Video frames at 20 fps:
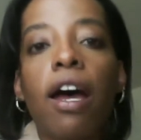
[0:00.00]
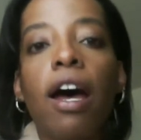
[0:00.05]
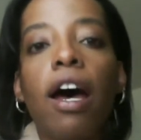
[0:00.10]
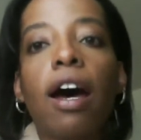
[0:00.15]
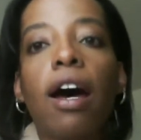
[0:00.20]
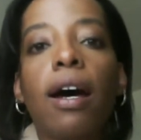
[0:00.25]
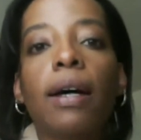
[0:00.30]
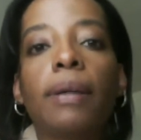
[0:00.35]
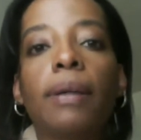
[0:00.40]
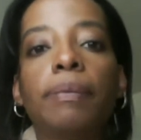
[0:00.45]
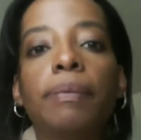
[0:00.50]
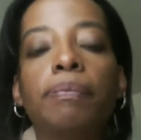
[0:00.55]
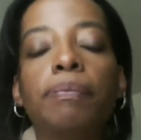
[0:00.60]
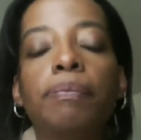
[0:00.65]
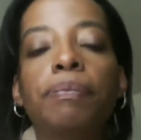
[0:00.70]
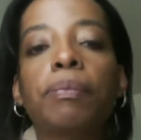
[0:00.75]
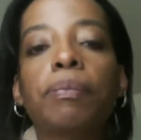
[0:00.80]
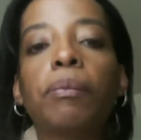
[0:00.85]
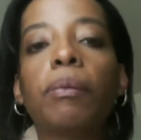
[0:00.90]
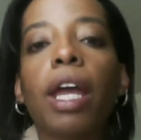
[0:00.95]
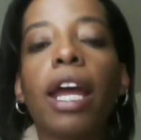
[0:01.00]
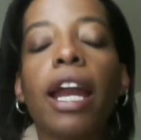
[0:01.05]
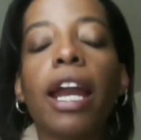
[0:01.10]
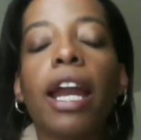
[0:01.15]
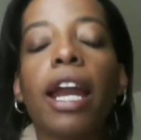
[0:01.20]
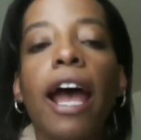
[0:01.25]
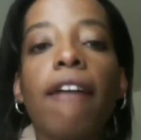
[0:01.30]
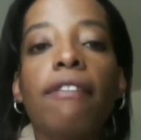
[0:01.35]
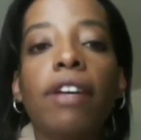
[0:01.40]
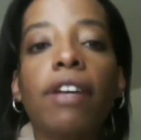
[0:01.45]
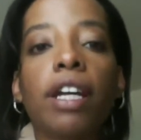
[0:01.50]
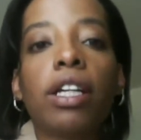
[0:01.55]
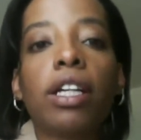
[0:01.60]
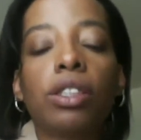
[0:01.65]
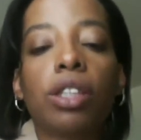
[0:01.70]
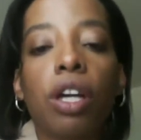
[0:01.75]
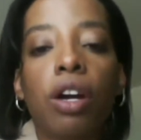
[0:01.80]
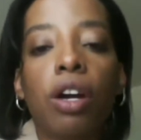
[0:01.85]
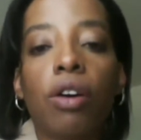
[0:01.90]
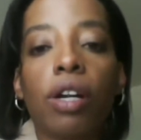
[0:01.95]
And having an
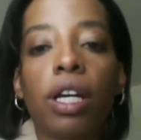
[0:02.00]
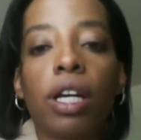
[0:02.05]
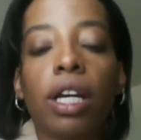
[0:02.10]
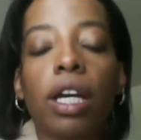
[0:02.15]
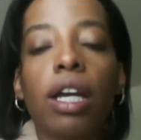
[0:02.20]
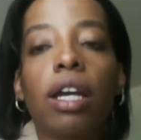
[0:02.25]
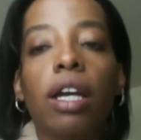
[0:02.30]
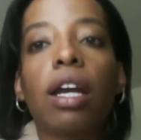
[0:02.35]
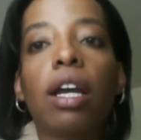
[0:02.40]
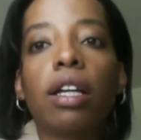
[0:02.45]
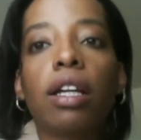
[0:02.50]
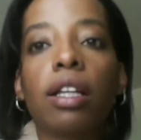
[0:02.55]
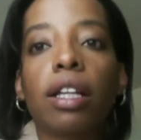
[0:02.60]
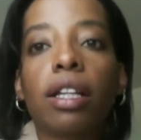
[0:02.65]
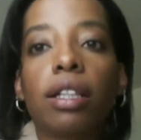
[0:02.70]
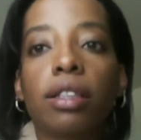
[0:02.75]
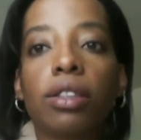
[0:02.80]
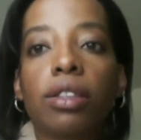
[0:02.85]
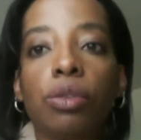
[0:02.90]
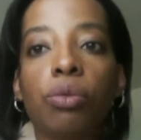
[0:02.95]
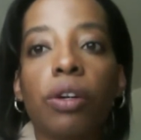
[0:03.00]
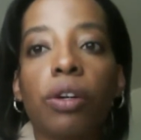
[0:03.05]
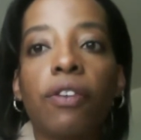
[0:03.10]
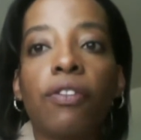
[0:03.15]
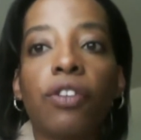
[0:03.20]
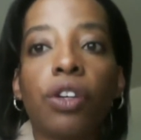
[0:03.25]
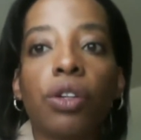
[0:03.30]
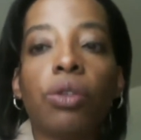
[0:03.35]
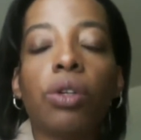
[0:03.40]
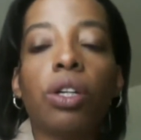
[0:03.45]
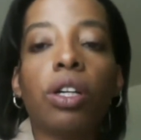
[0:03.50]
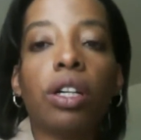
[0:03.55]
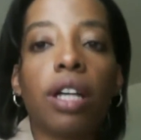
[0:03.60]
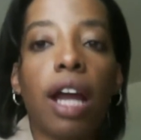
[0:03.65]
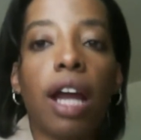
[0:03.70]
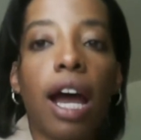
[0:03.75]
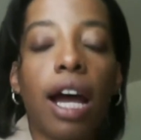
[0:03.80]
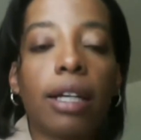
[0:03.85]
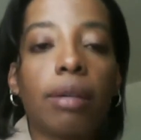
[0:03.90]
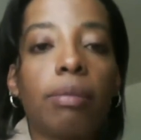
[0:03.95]
attorney to review your
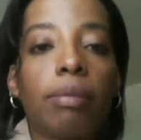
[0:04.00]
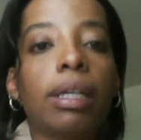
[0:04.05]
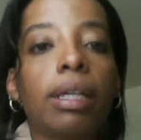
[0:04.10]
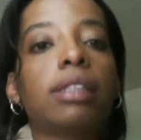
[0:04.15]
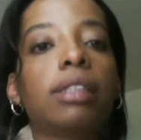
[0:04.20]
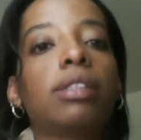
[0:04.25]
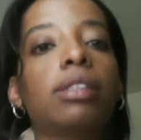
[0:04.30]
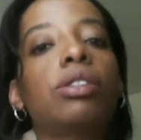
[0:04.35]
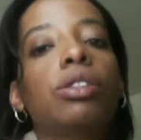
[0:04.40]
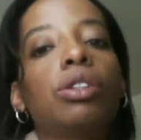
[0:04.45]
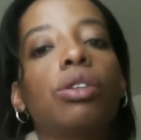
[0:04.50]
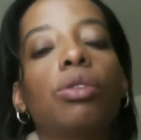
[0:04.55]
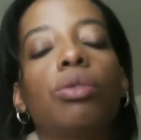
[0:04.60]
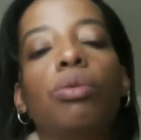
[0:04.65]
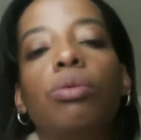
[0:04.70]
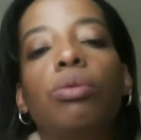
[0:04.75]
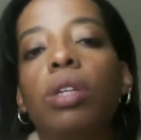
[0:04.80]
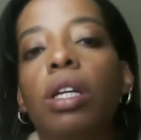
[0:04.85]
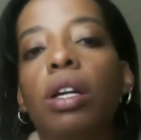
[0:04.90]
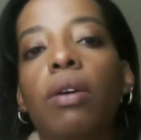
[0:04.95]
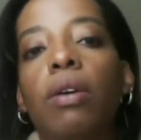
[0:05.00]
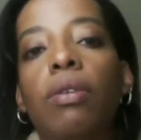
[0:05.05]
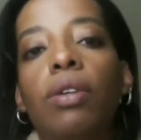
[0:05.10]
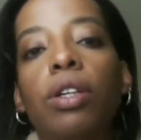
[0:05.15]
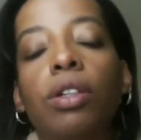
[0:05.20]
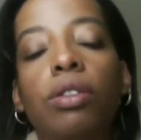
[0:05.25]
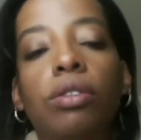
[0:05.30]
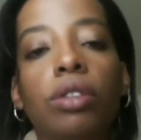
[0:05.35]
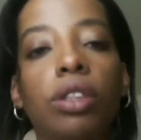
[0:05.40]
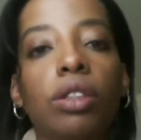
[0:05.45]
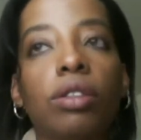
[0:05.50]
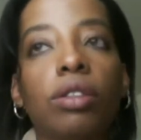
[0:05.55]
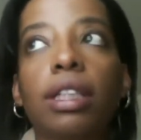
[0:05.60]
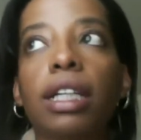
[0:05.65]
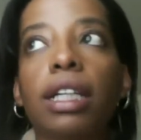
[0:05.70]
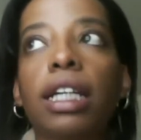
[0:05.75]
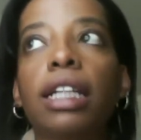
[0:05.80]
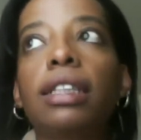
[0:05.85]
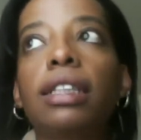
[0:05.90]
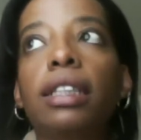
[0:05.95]
documents, to your
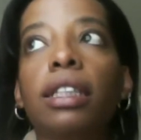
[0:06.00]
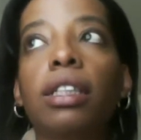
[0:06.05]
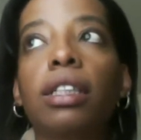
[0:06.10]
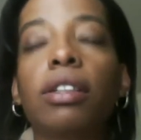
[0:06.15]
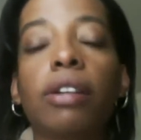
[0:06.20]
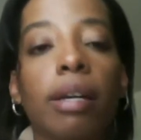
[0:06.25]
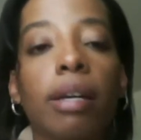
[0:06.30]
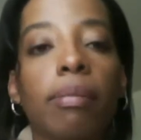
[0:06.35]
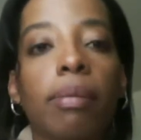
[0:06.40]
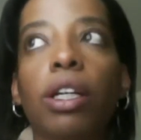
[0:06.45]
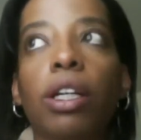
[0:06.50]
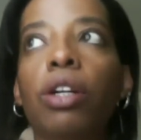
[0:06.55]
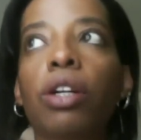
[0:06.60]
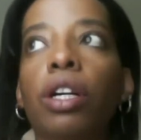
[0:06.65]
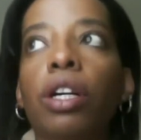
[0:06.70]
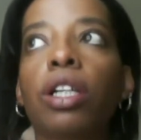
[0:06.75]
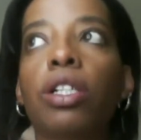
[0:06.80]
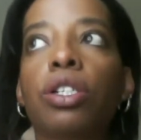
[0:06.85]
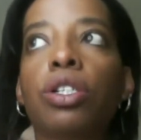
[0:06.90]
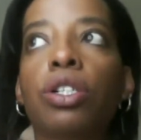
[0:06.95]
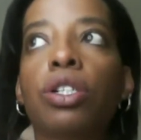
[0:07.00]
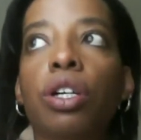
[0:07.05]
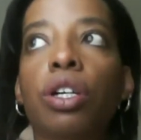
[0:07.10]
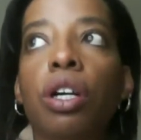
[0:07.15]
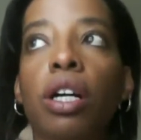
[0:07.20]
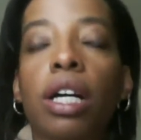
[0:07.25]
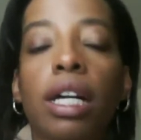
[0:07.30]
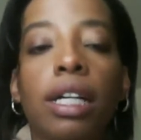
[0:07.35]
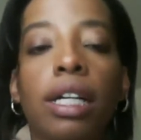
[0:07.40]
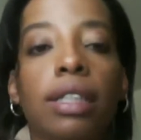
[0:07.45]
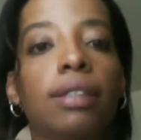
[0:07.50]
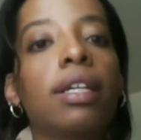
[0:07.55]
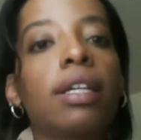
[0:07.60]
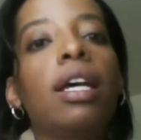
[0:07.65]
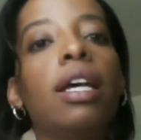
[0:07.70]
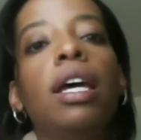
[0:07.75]
lease agreement, your insurance,